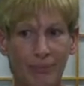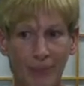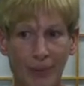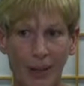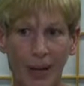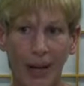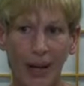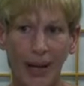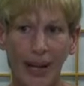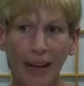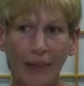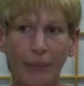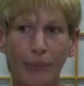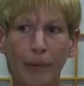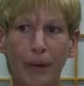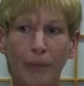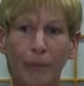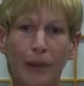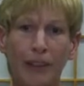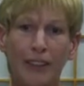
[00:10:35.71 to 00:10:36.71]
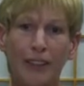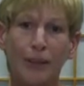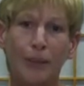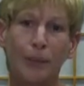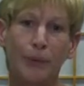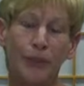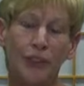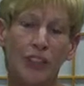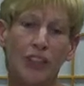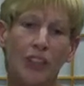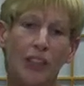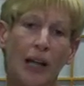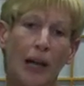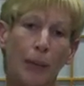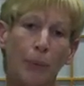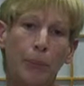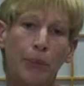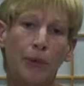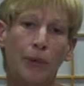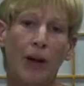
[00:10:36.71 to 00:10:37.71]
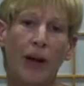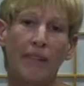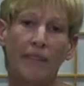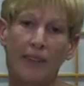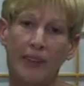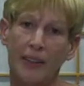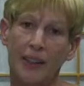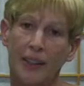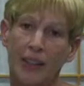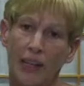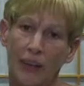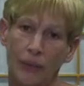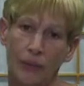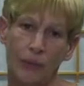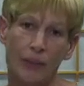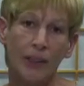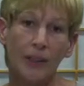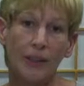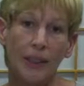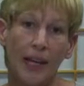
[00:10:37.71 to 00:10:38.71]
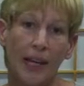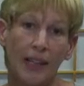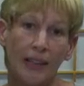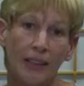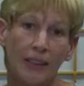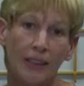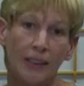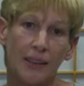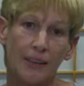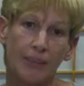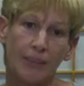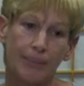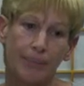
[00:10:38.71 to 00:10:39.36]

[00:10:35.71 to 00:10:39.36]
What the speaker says: I have my buttons pushed a lot more often than I realized.